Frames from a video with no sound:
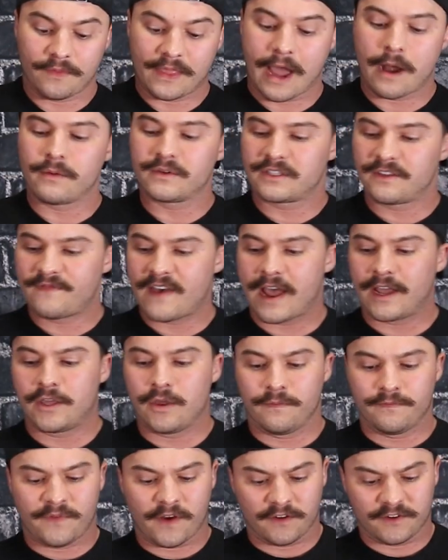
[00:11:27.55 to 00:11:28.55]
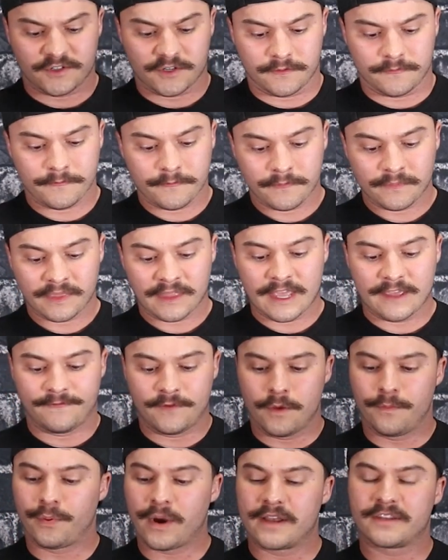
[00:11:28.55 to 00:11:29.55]
that was the vacuum function. If
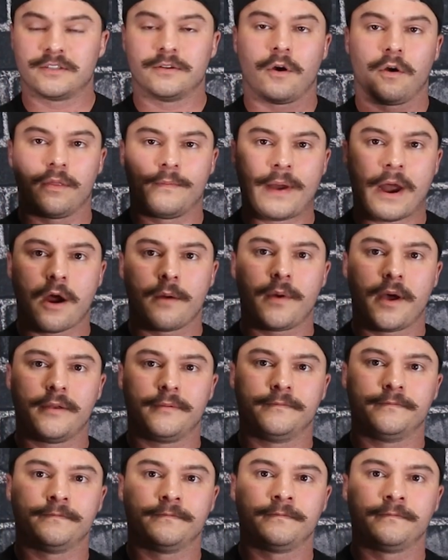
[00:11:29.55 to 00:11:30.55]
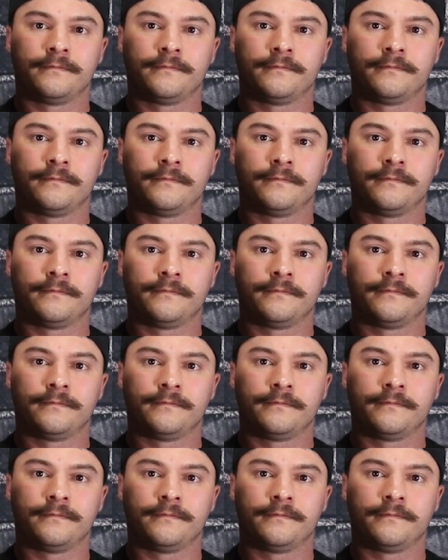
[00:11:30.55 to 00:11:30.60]
you press and hold the power button,